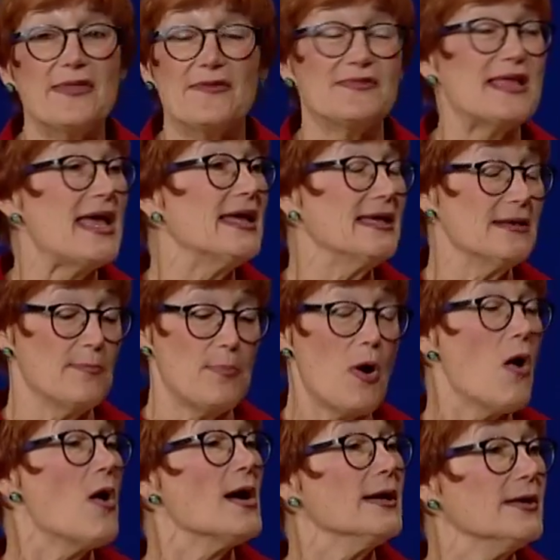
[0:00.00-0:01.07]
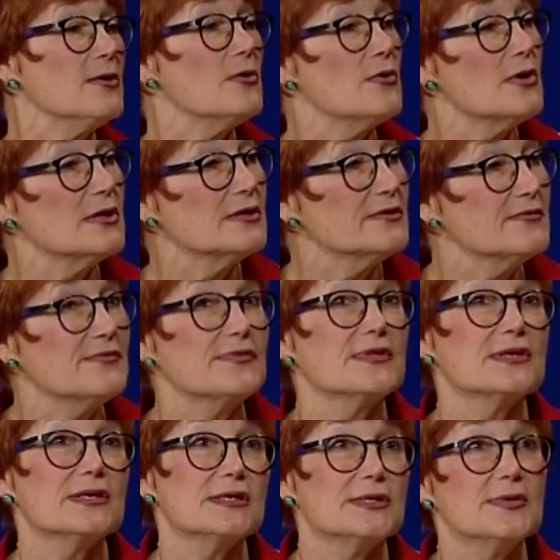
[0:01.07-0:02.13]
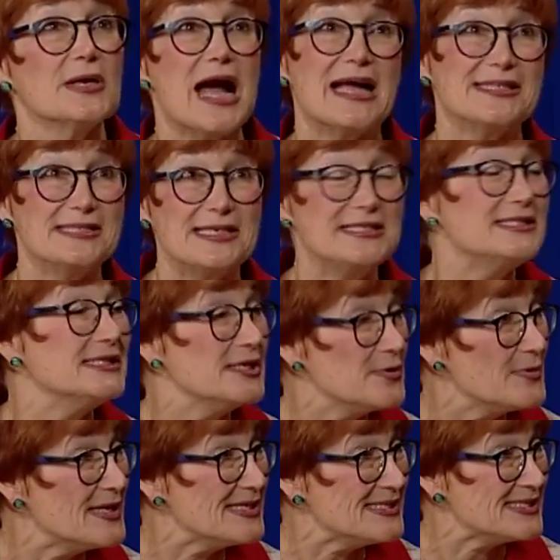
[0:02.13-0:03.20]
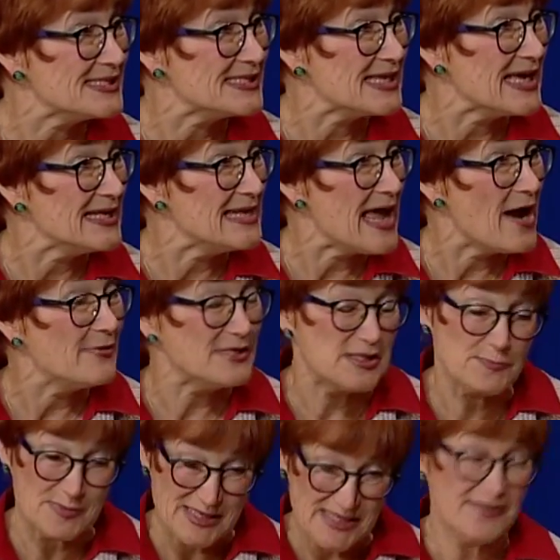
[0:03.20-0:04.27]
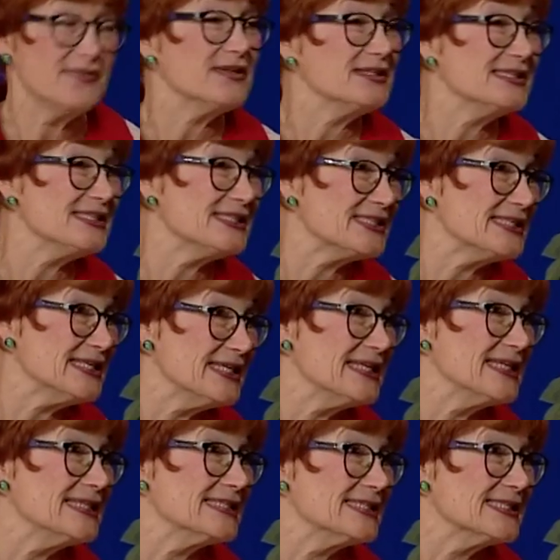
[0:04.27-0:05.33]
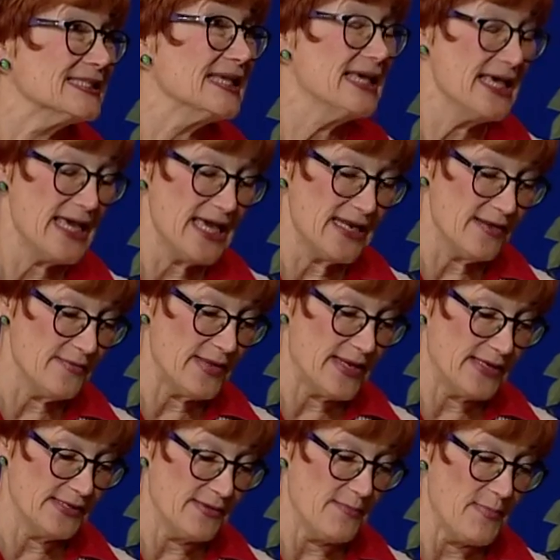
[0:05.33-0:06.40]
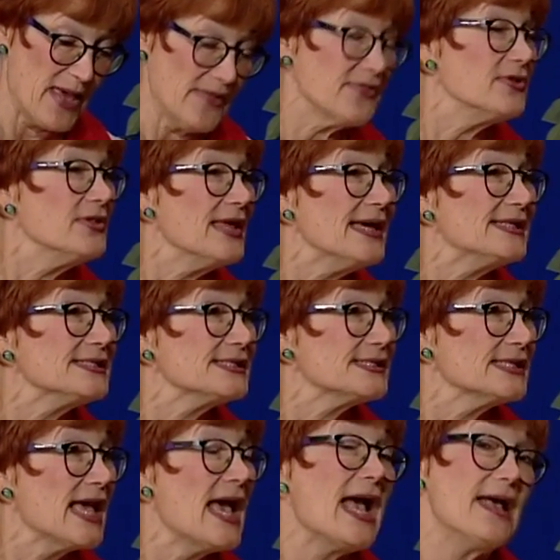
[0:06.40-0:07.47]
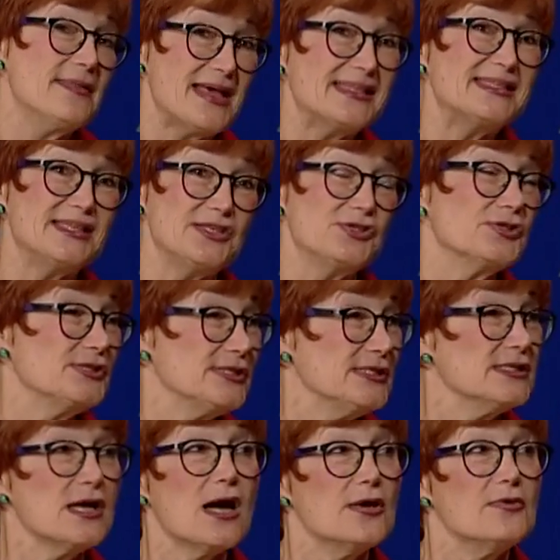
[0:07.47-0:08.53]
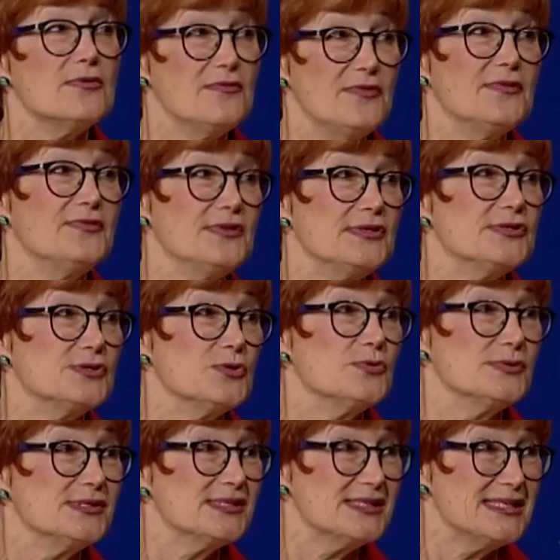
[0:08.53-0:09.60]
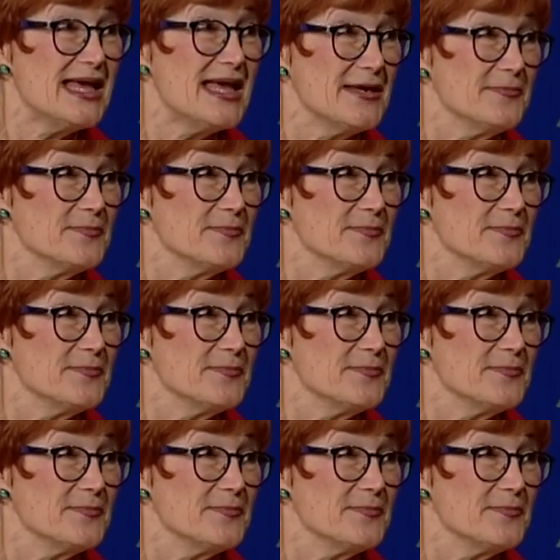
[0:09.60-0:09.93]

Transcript: they've taken apart all of the content areas, and now he's specifically sitting in a math class, and that teacher sees 150 students a day.